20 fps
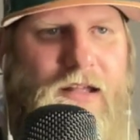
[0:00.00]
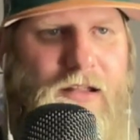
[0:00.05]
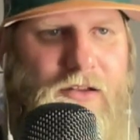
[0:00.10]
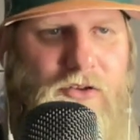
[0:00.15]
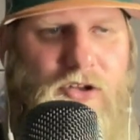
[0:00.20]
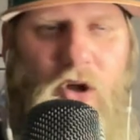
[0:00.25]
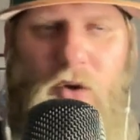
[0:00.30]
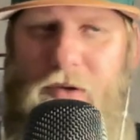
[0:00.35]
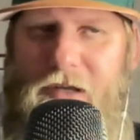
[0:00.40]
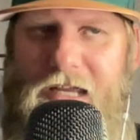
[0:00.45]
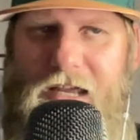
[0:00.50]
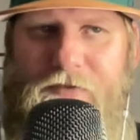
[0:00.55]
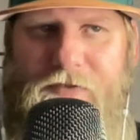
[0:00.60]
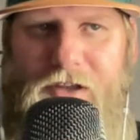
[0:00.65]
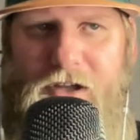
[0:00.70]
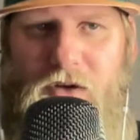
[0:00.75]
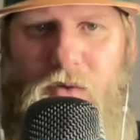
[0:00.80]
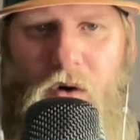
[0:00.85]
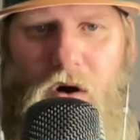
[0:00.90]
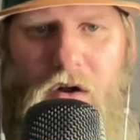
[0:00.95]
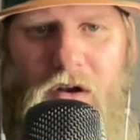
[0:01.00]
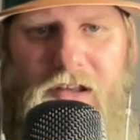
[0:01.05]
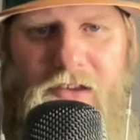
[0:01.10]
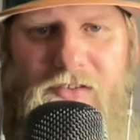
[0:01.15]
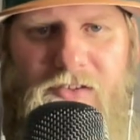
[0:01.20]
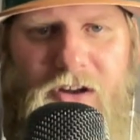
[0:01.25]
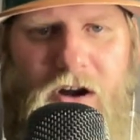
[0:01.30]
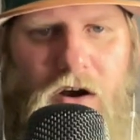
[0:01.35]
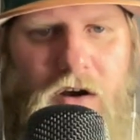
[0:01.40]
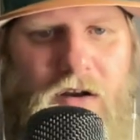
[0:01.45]
Logan give you a quality
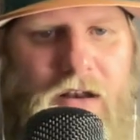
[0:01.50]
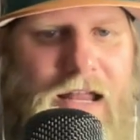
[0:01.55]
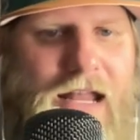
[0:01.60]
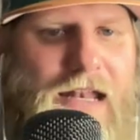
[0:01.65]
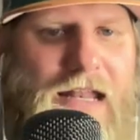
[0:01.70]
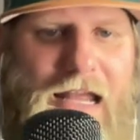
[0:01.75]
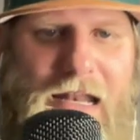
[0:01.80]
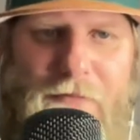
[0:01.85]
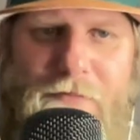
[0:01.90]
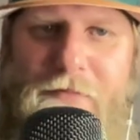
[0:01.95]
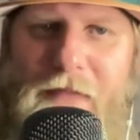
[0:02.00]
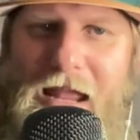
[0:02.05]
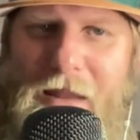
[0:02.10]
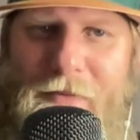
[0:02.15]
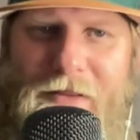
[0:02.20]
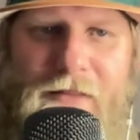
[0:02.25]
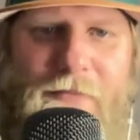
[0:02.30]
start, and maybe